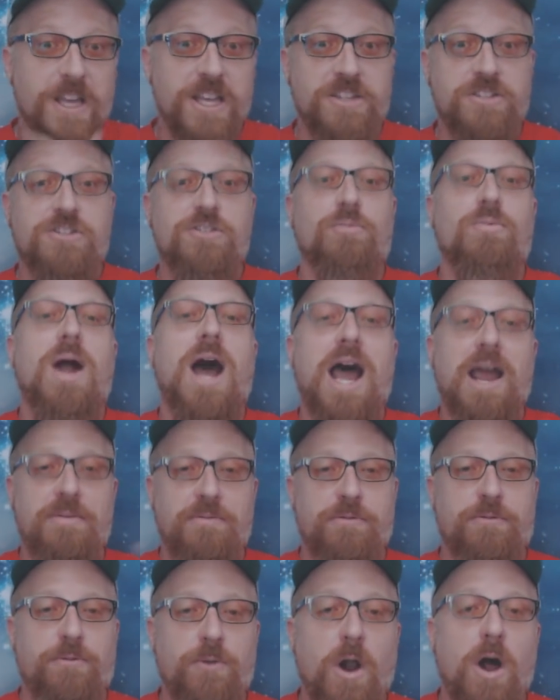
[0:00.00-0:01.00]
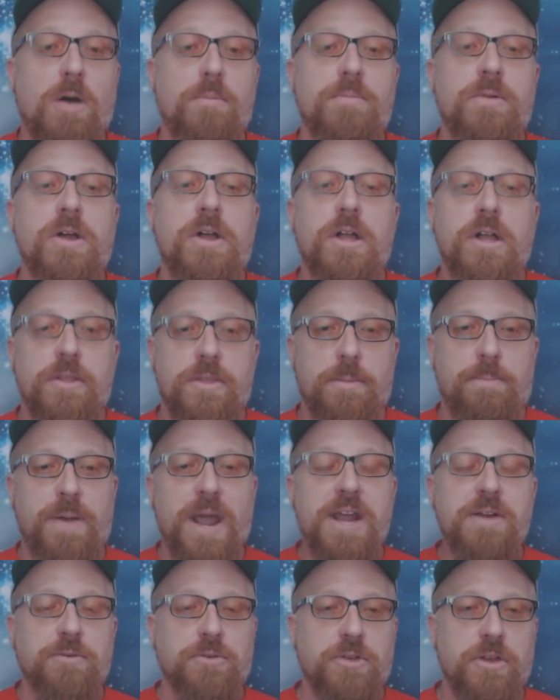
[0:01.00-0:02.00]
is derived from the
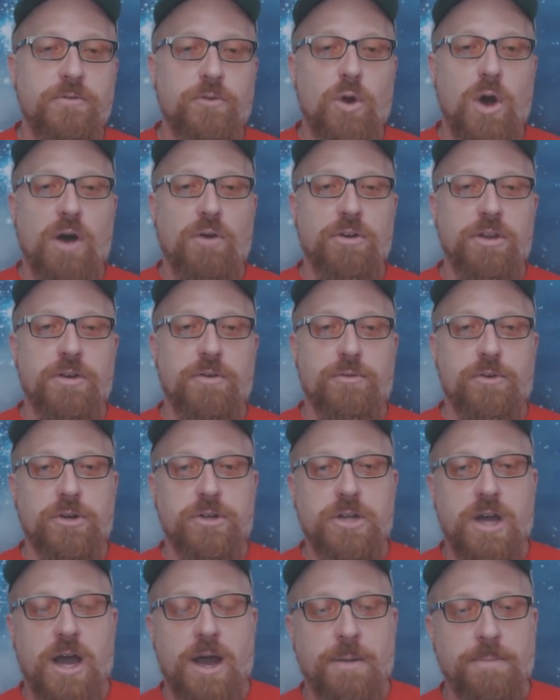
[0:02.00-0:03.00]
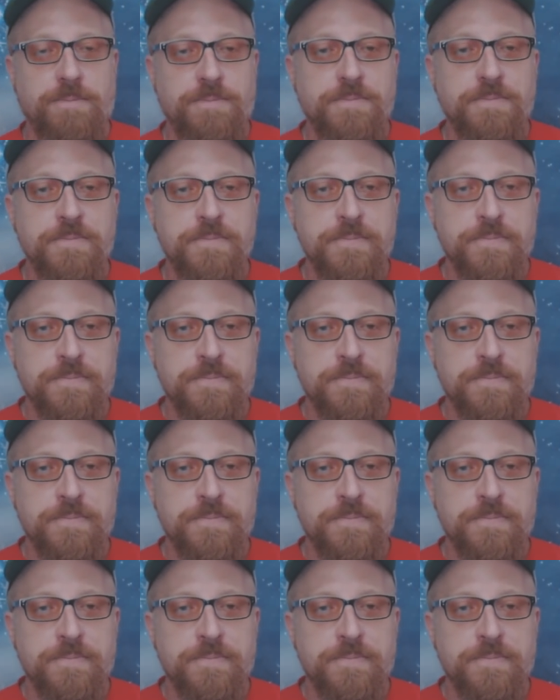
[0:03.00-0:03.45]
pain relief quality of Kratom,